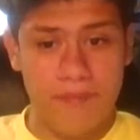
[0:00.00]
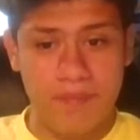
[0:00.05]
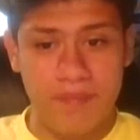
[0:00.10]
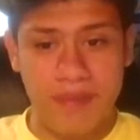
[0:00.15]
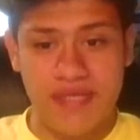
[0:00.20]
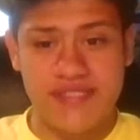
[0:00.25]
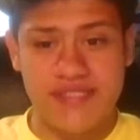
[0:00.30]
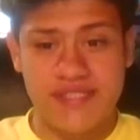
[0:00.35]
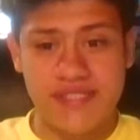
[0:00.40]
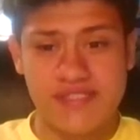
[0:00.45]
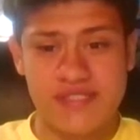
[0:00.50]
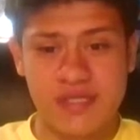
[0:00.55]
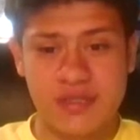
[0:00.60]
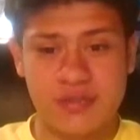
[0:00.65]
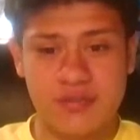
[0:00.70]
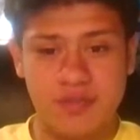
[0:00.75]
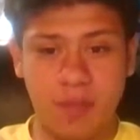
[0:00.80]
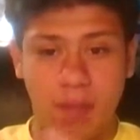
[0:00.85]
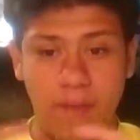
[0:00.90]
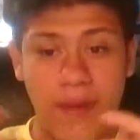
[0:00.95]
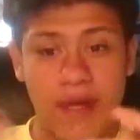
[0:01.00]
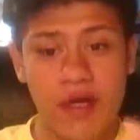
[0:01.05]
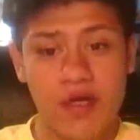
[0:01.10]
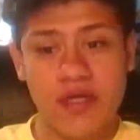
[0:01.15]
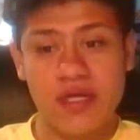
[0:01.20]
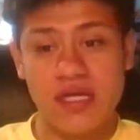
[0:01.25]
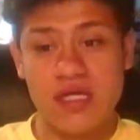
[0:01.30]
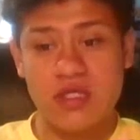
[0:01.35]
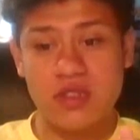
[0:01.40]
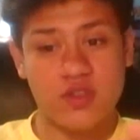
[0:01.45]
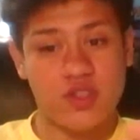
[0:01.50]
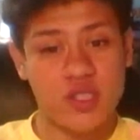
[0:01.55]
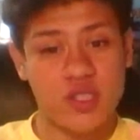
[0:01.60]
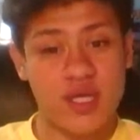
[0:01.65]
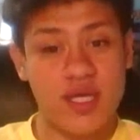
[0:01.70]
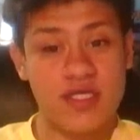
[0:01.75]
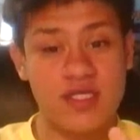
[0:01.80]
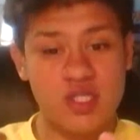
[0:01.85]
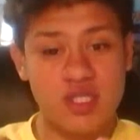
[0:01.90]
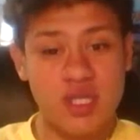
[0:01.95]
Basically, he's an American
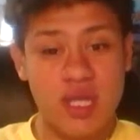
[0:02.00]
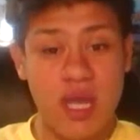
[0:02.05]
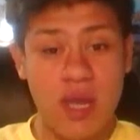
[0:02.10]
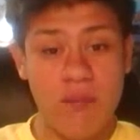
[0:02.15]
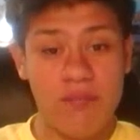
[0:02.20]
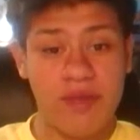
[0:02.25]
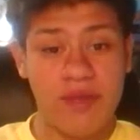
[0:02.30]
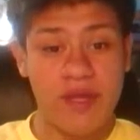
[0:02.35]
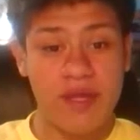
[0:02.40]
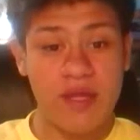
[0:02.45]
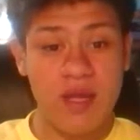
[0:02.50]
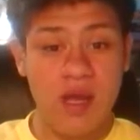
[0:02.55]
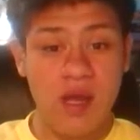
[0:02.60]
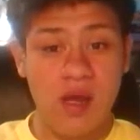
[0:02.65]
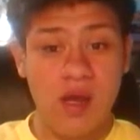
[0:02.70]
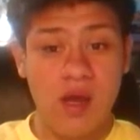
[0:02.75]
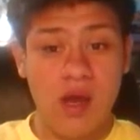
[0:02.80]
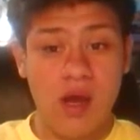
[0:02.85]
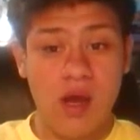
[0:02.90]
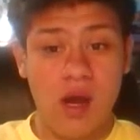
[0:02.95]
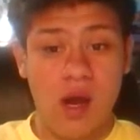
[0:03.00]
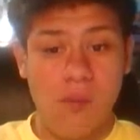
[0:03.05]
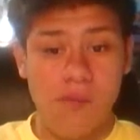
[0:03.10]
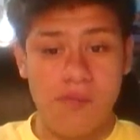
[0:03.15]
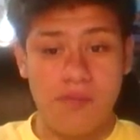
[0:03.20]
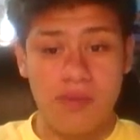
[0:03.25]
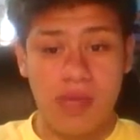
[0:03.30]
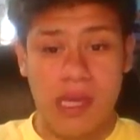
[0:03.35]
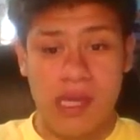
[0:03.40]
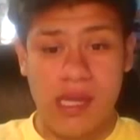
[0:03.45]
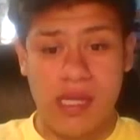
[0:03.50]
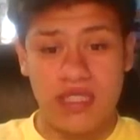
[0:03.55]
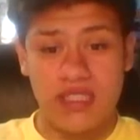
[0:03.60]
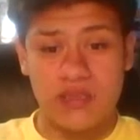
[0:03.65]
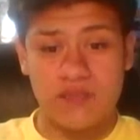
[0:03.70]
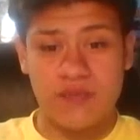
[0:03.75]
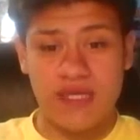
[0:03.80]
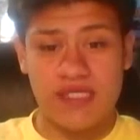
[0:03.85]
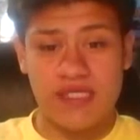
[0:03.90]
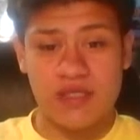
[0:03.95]
chess champion. And
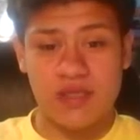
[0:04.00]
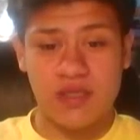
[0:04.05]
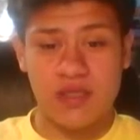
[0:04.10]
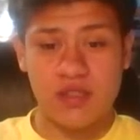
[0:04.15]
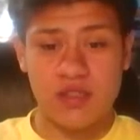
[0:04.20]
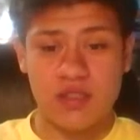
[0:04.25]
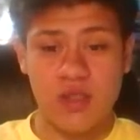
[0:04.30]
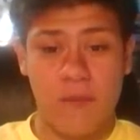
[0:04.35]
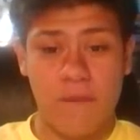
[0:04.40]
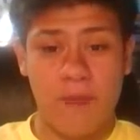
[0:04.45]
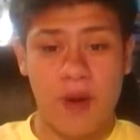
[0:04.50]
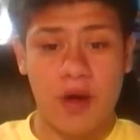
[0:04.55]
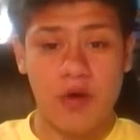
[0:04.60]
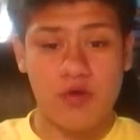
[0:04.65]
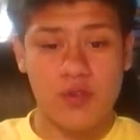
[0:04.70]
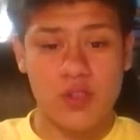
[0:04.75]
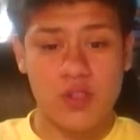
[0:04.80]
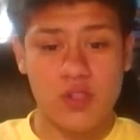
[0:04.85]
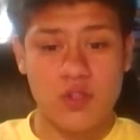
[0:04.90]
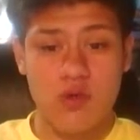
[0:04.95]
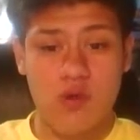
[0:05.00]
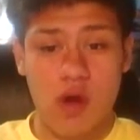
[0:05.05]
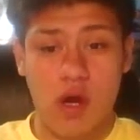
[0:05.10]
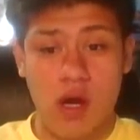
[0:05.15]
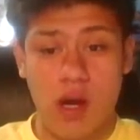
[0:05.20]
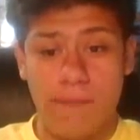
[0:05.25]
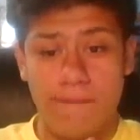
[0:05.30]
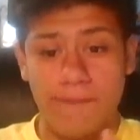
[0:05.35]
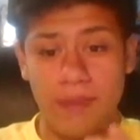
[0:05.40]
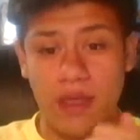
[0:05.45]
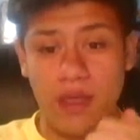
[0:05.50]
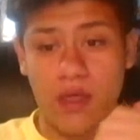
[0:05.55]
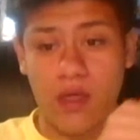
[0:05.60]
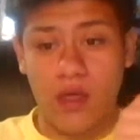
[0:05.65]
he's basically supposed to,